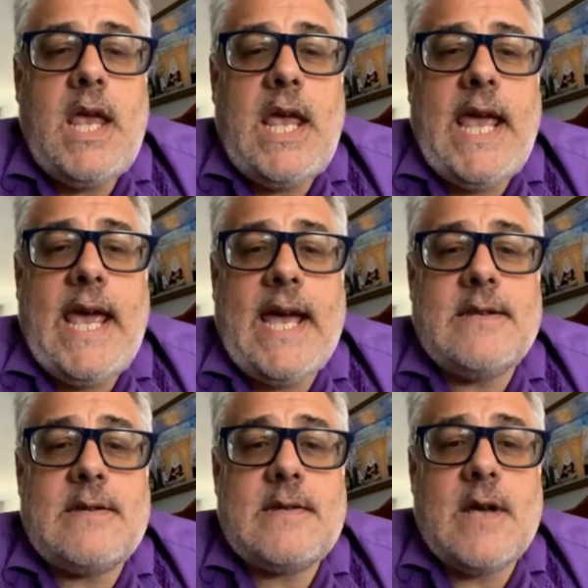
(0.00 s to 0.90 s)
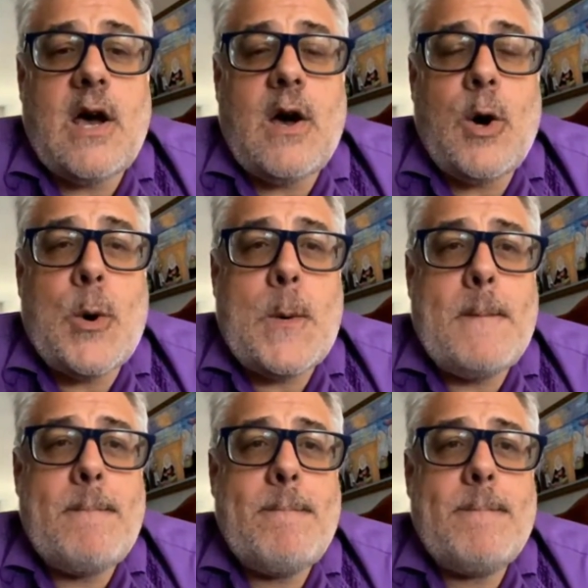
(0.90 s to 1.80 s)
And so,
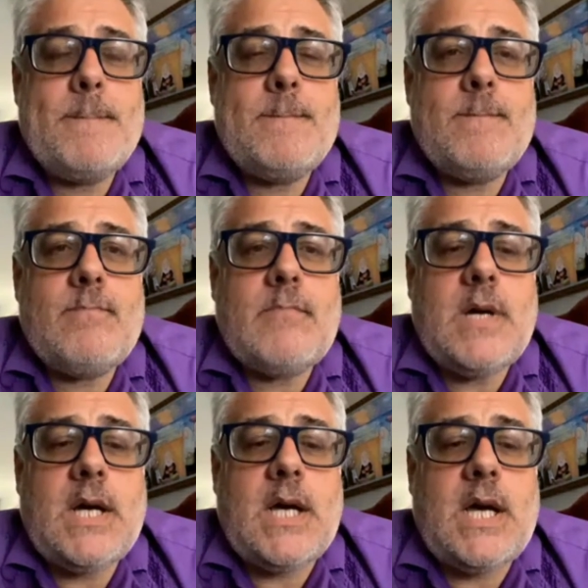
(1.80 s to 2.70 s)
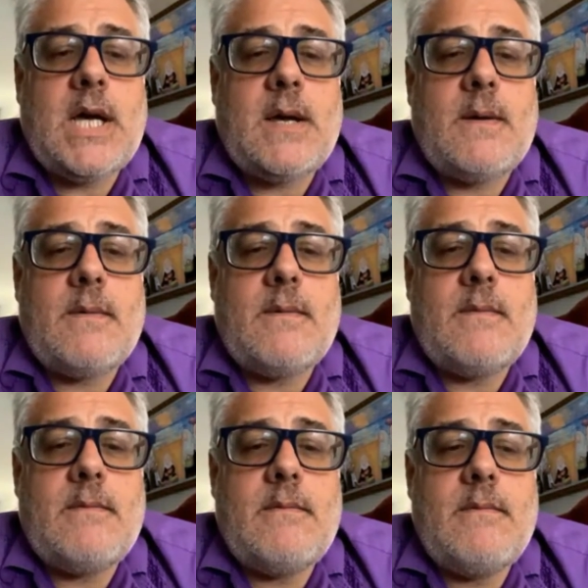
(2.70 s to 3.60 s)

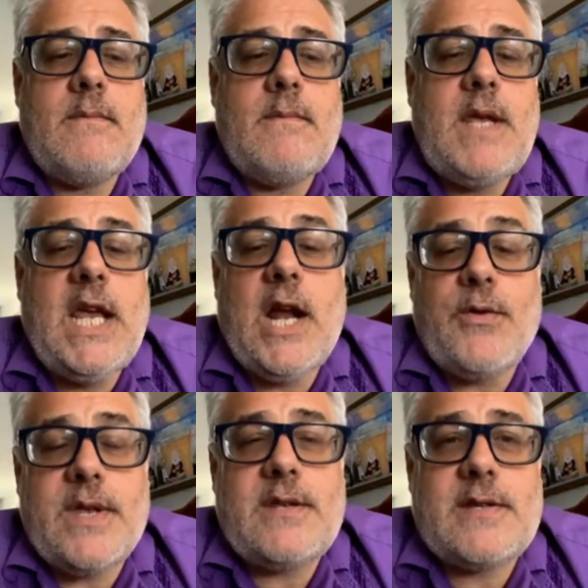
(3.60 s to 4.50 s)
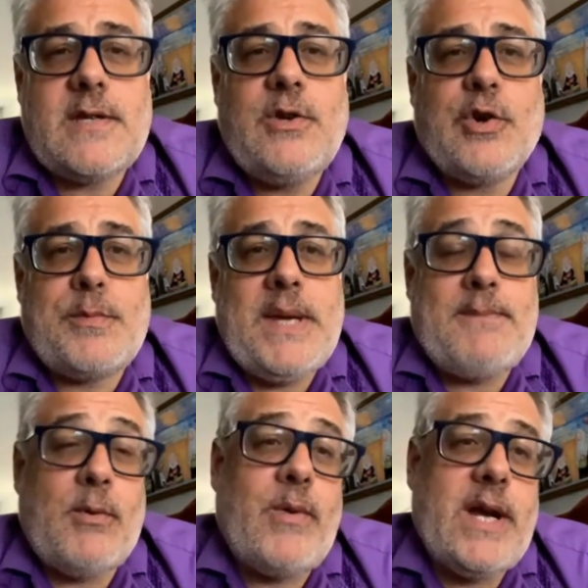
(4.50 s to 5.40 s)
you know, the sooner
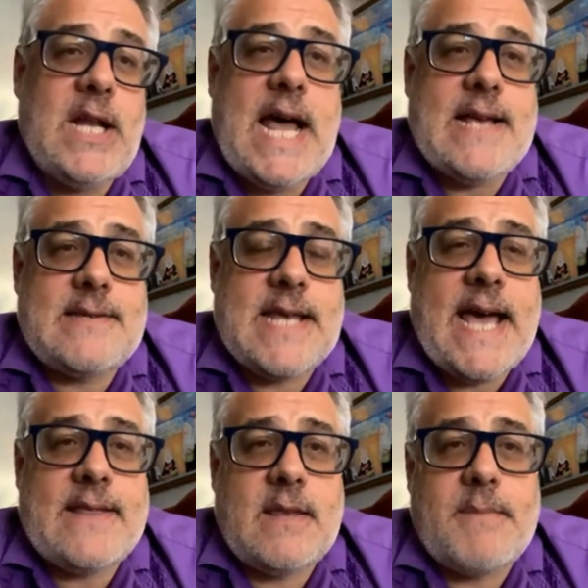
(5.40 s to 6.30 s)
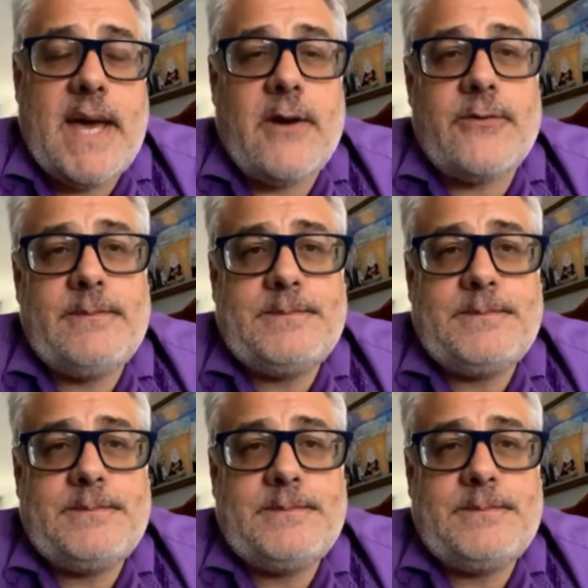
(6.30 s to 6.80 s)
people realize that, the better.